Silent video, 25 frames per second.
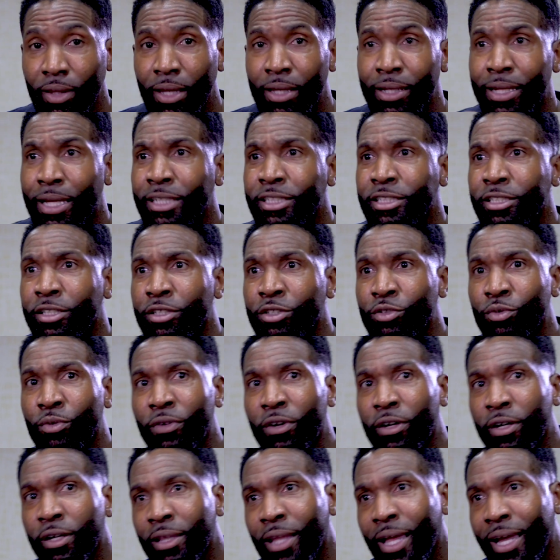Nigerians, we're
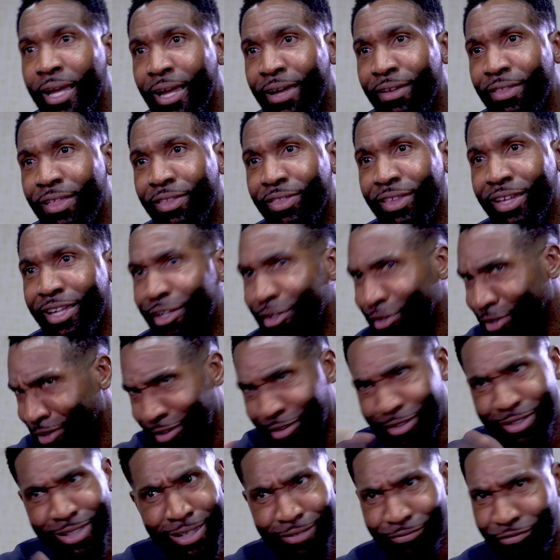very like, I think
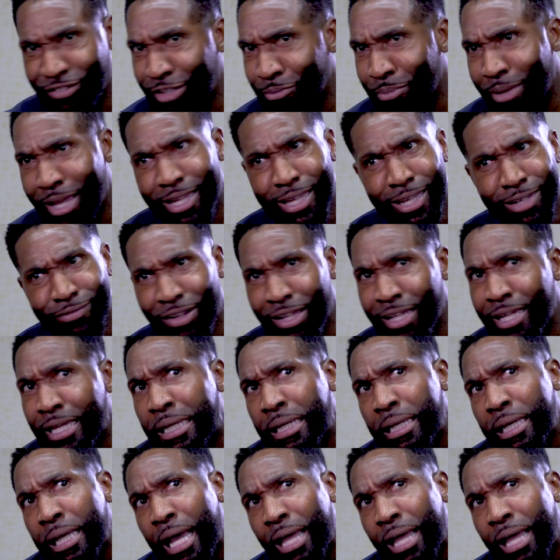Jamaican,